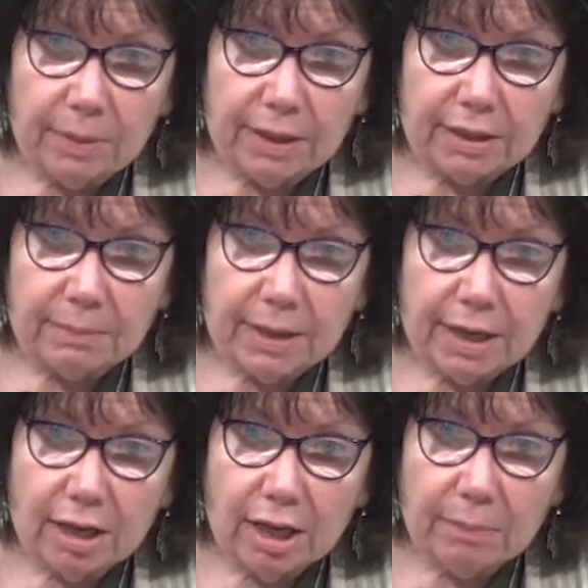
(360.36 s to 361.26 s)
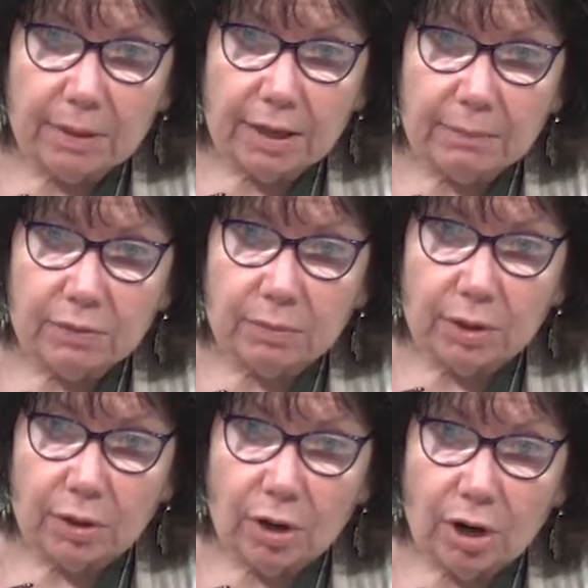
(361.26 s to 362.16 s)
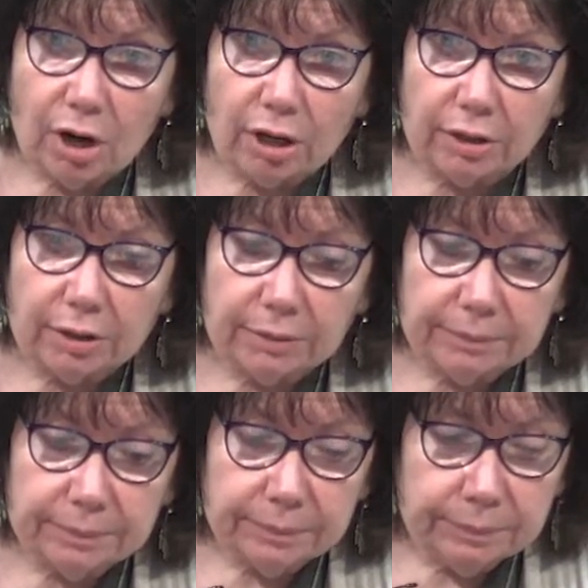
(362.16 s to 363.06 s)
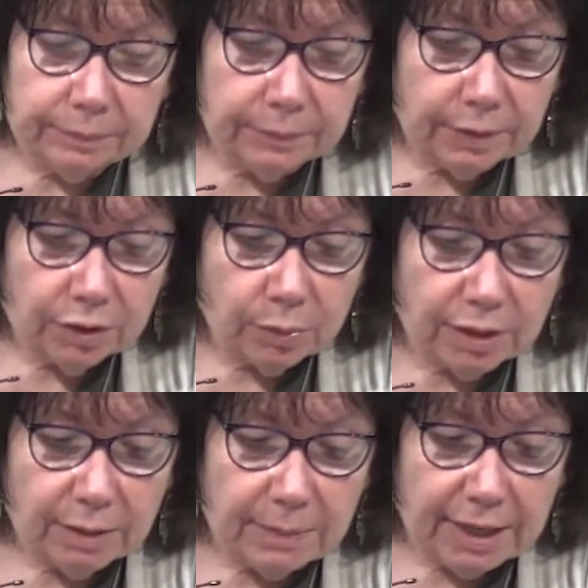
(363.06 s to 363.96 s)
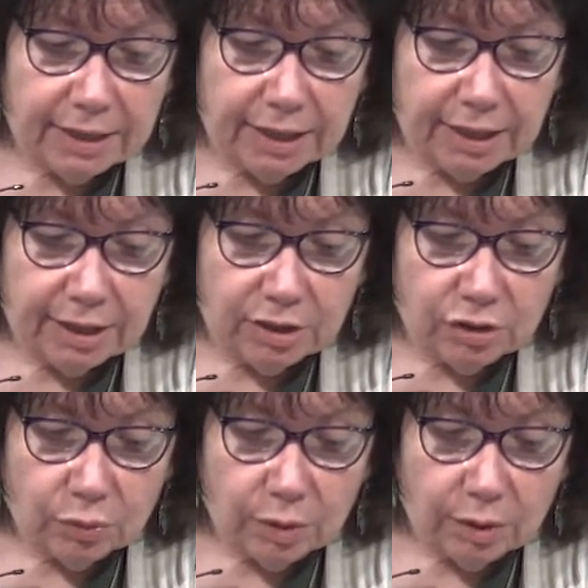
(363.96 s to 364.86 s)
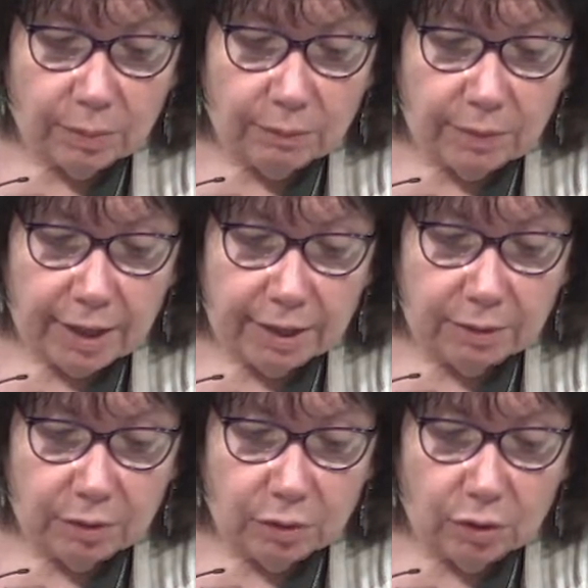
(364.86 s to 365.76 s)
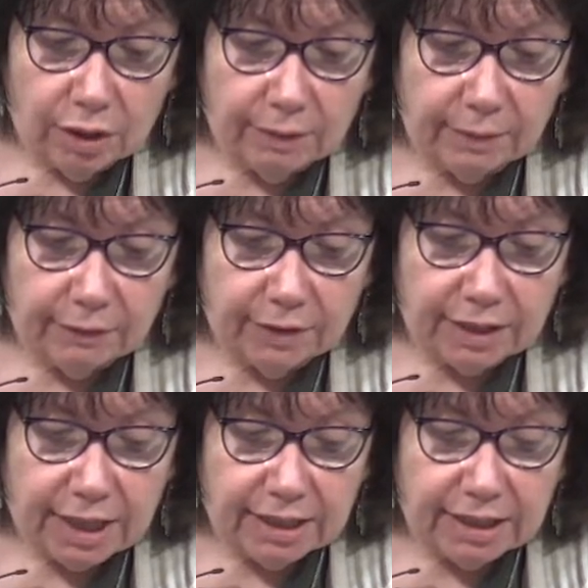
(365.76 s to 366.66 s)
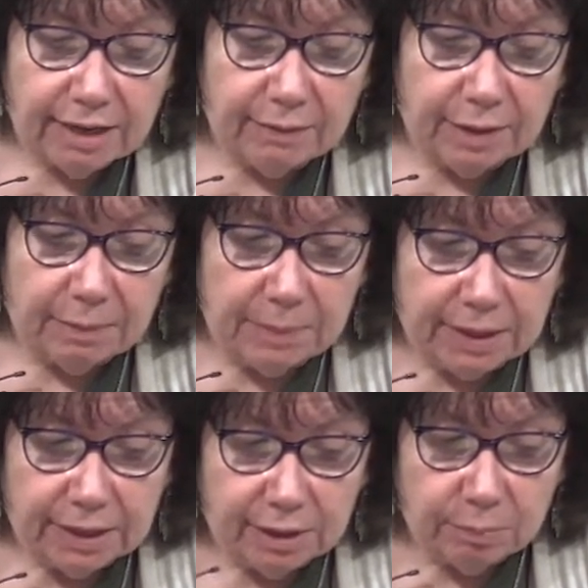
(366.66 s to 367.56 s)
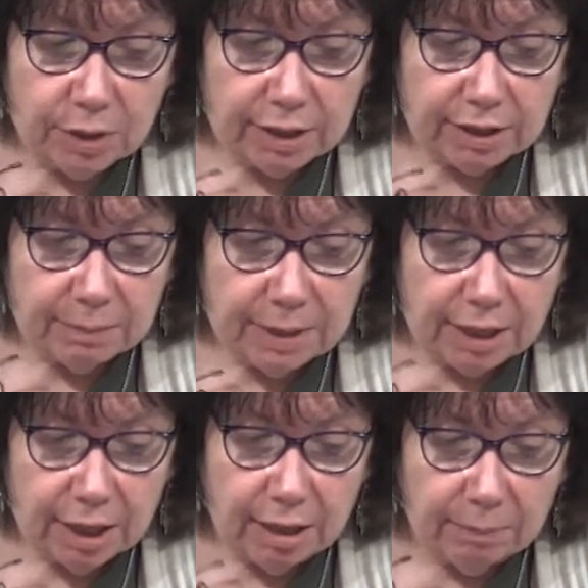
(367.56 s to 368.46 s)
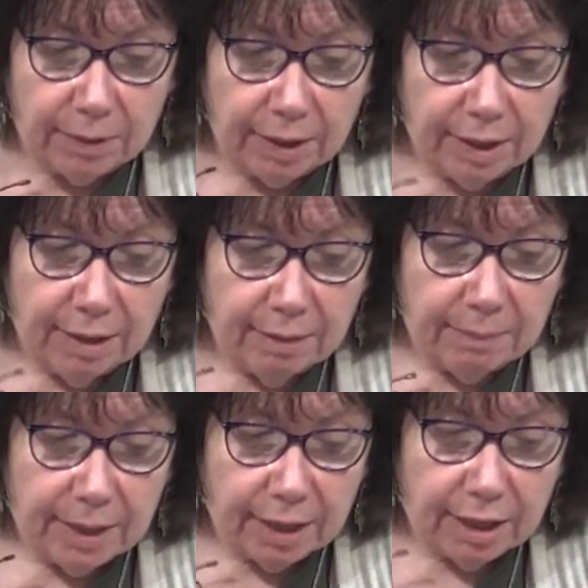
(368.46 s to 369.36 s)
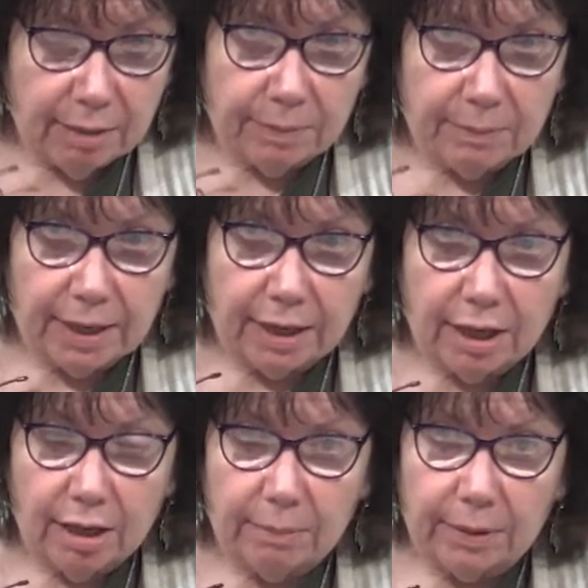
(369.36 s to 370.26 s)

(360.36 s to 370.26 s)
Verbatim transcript: is. Mea culpa comes from your heart. It's what the man did in the story that we read, who couldn't even lift his eyes to heaven. He beats his breast, mea culpa, mea culpa, mea culpa.